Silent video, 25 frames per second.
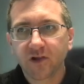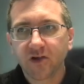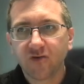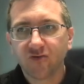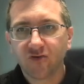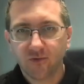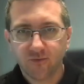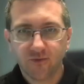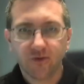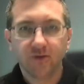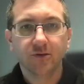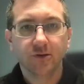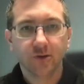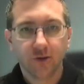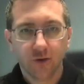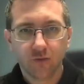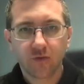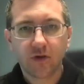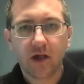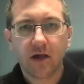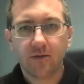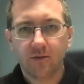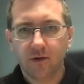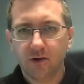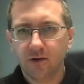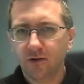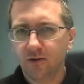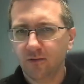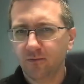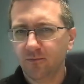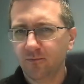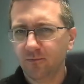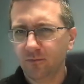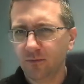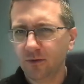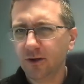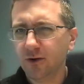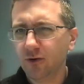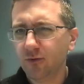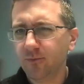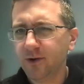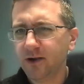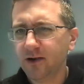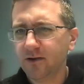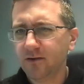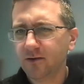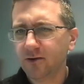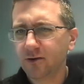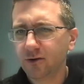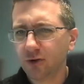Something a little
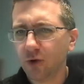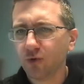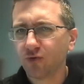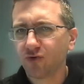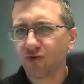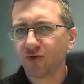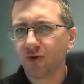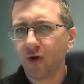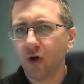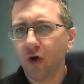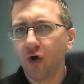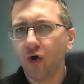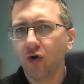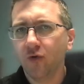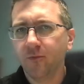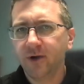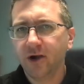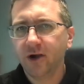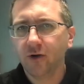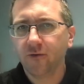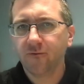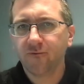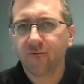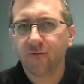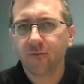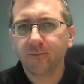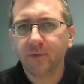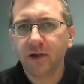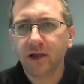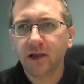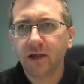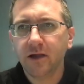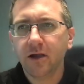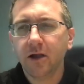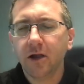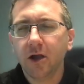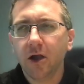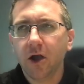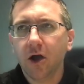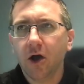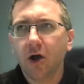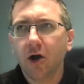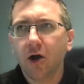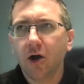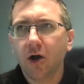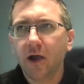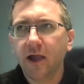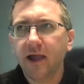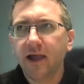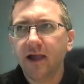bit closer to home here for me,
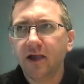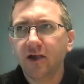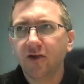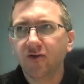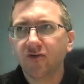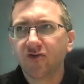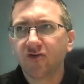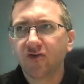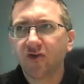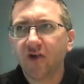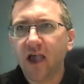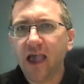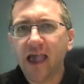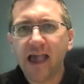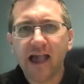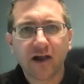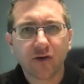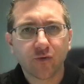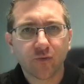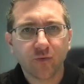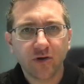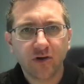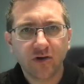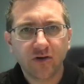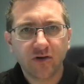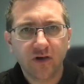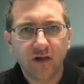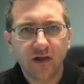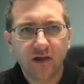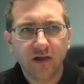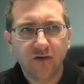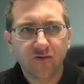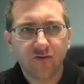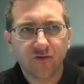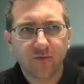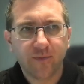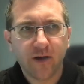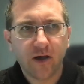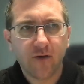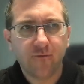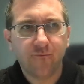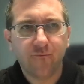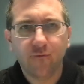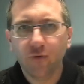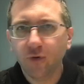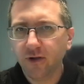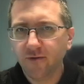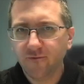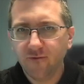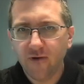as Akron is about
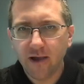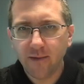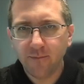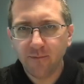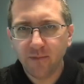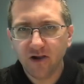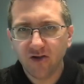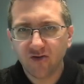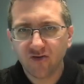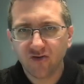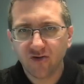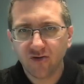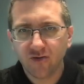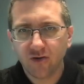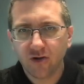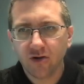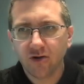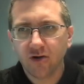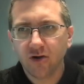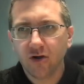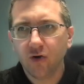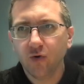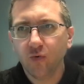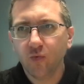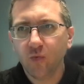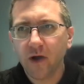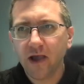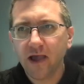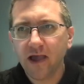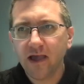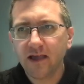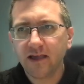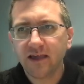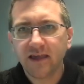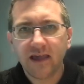45 minutes away.